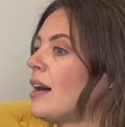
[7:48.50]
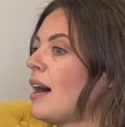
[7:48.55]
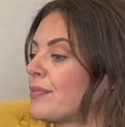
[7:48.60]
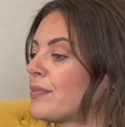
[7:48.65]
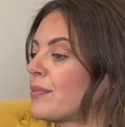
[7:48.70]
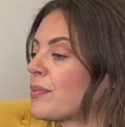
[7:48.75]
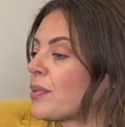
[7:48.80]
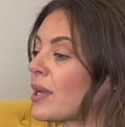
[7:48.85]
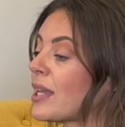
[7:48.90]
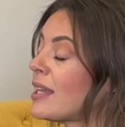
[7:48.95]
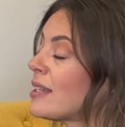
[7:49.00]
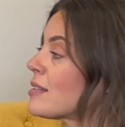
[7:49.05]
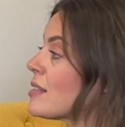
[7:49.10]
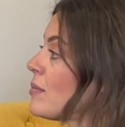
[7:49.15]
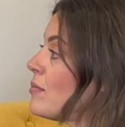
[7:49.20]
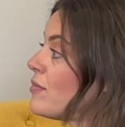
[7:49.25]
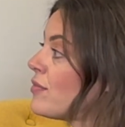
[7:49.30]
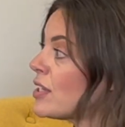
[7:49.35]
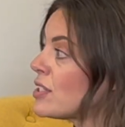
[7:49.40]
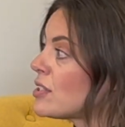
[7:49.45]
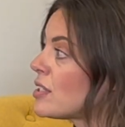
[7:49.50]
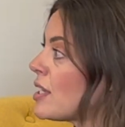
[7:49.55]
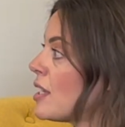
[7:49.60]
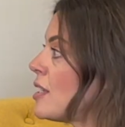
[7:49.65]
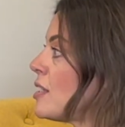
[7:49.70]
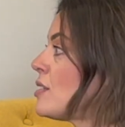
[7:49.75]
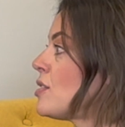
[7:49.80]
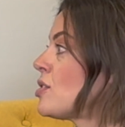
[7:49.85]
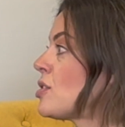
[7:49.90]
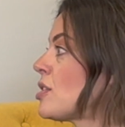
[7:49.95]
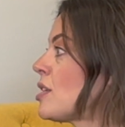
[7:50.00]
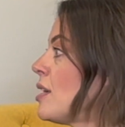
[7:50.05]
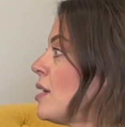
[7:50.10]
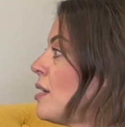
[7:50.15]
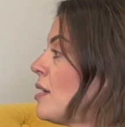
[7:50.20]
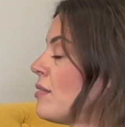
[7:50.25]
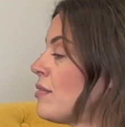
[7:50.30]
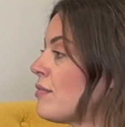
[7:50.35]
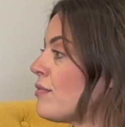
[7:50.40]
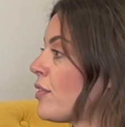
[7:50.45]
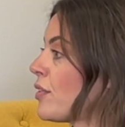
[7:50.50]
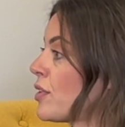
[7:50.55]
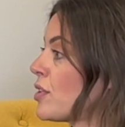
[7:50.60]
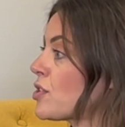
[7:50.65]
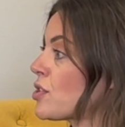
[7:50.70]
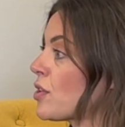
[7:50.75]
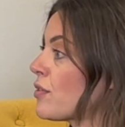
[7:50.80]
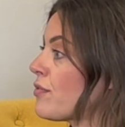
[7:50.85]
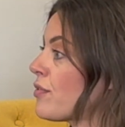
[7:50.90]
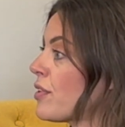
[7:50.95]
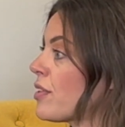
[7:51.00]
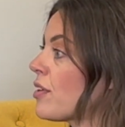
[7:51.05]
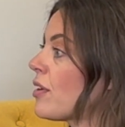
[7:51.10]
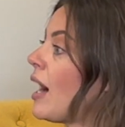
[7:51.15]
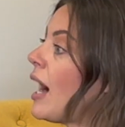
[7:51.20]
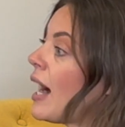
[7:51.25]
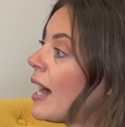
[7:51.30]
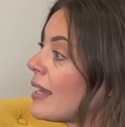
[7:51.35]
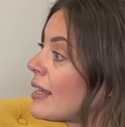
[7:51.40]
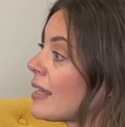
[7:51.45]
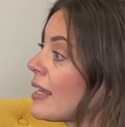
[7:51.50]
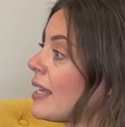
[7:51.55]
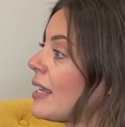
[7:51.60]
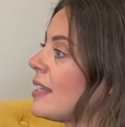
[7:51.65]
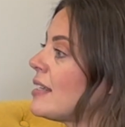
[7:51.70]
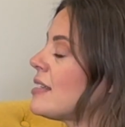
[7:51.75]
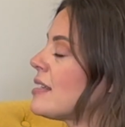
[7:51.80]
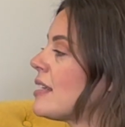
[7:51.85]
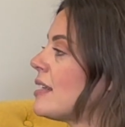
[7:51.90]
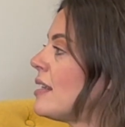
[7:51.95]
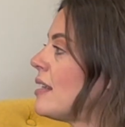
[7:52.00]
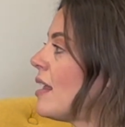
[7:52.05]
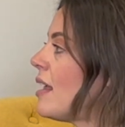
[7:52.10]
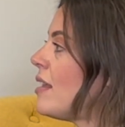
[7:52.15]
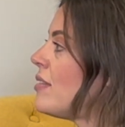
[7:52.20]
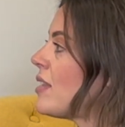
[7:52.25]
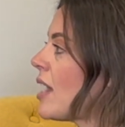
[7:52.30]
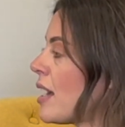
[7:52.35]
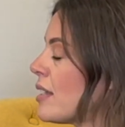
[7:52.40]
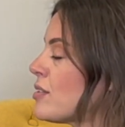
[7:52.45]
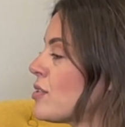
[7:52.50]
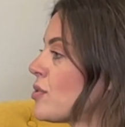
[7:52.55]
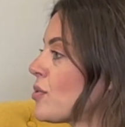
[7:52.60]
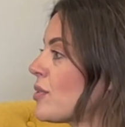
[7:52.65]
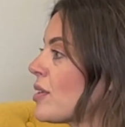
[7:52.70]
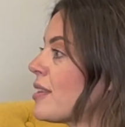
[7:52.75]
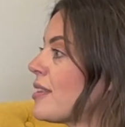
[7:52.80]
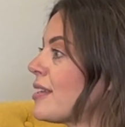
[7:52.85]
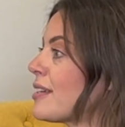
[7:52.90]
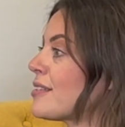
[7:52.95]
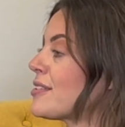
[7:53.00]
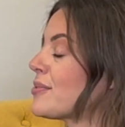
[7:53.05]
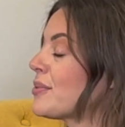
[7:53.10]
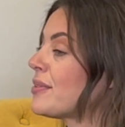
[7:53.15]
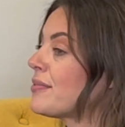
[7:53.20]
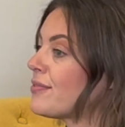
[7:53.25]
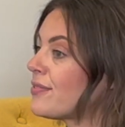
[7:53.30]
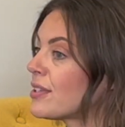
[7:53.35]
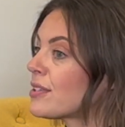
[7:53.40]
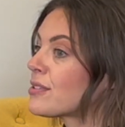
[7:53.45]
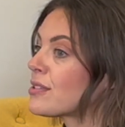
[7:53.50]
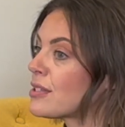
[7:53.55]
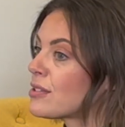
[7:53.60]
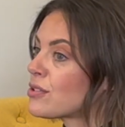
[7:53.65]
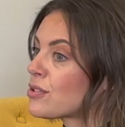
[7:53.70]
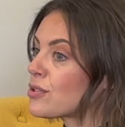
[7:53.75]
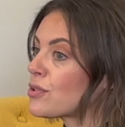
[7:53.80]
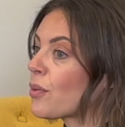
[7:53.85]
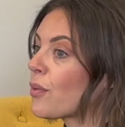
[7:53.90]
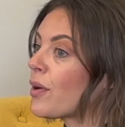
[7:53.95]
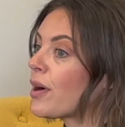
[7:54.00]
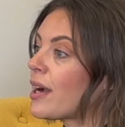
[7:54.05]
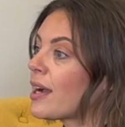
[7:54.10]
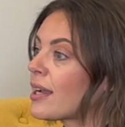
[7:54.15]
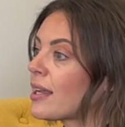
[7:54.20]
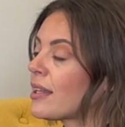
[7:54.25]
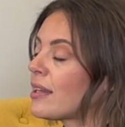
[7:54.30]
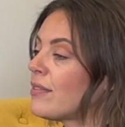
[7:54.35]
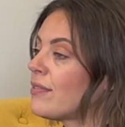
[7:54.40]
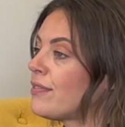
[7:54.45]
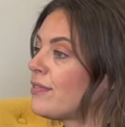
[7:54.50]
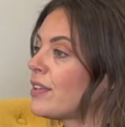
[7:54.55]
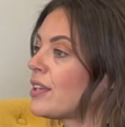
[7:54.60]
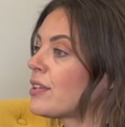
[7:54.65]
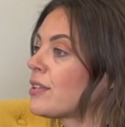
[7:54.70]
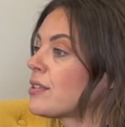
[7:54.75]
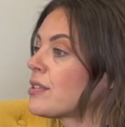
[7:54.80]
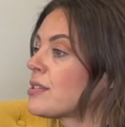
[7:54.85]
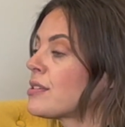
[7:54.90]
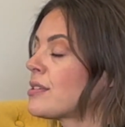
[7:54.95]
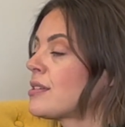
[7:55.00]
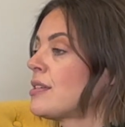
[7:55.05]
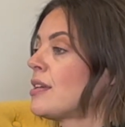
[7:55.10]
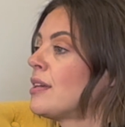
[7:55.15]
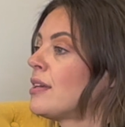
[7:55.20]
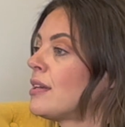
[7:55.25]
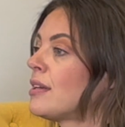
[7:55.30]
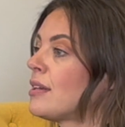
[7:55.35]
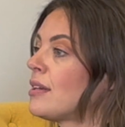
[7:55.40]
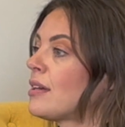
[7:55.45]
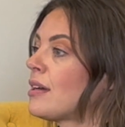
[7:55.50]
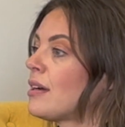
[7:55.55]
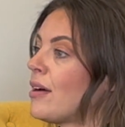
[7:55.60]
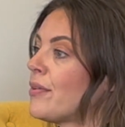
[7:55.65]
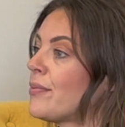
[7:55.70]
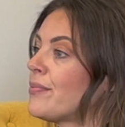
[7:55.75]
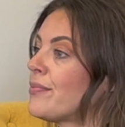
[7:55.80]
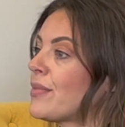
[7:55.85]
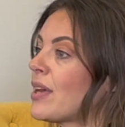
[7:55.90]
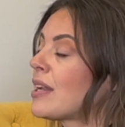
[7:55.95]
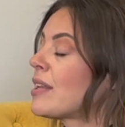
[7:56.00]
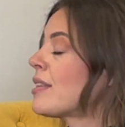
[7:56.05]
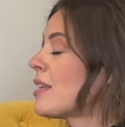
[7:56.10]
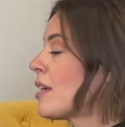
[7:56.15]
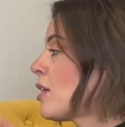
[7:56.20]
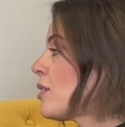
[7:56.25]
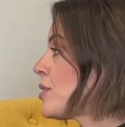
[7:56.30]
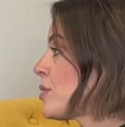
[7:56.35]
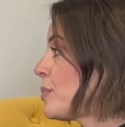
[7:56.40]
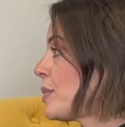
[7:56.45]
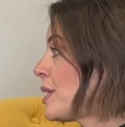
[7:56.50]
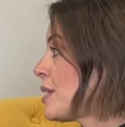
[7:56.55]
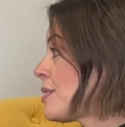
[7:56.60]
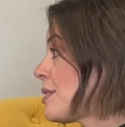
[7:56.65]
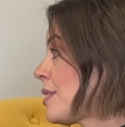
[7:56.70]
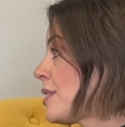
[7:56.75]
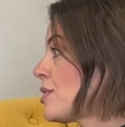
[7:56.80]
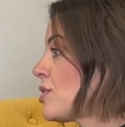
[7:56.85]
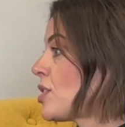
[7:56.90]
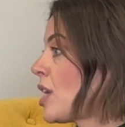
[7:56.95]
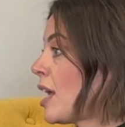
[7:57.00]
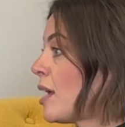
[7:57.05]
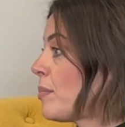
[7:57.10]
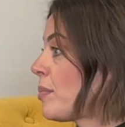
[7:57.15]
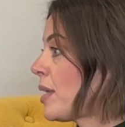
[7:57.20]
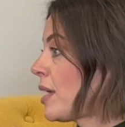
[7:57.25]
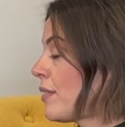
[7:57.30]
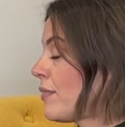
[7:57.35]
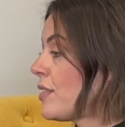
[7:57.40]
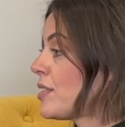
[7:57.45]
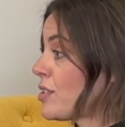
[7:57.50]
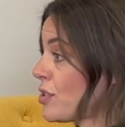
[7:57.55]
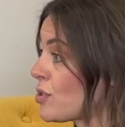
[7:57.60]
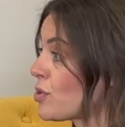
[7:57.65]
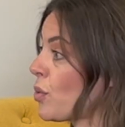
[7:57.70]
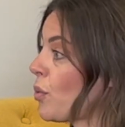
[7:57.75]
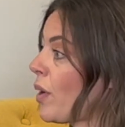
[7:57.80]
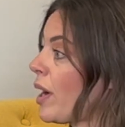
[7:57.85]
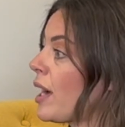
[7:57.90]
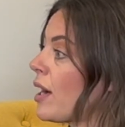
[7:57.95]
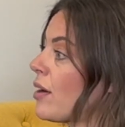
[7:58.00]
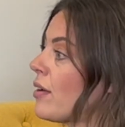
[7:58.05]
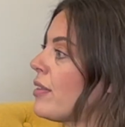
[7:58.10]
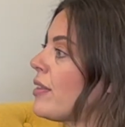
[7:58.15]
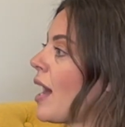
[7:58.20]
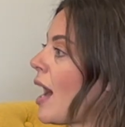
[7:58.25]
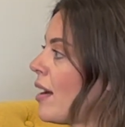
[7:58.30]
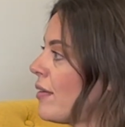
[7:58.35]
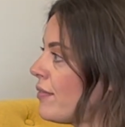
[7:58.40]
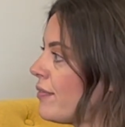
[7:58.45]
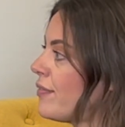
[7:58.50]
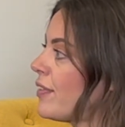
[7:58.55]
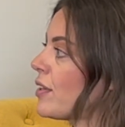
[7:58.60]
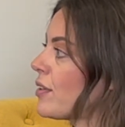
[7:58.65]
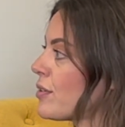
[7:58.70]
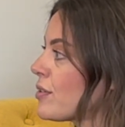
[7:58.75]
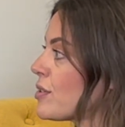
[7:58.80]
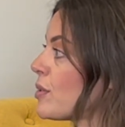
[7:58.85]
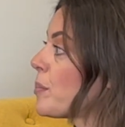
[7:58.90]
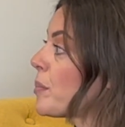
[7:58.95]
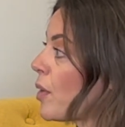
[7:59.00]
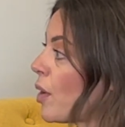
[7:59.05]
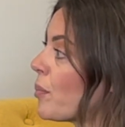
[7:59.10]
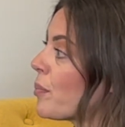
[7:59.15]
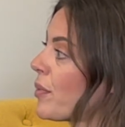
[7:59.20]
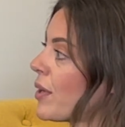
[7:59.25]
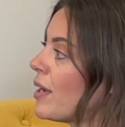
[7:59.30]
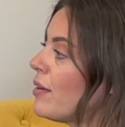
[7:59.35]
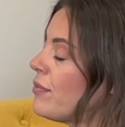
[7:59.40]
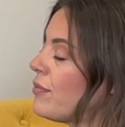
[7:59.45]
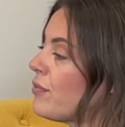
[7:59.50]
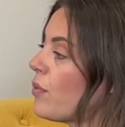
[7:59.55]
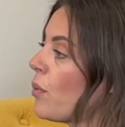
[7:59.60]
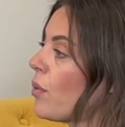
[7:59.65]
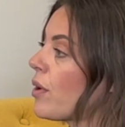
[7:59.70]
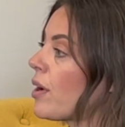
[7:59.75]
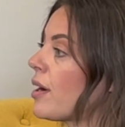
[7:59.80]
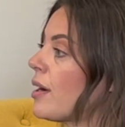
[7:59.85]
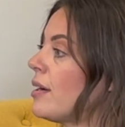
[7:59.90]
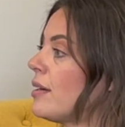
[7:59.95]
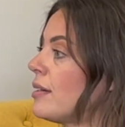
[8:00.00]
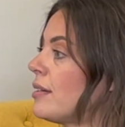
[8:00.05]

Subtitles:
bringing in some vintage furniture for their island and that sort of thing. So it feels historic, and it feels, I think also because of the shape, like if it's square, that feels appropriate for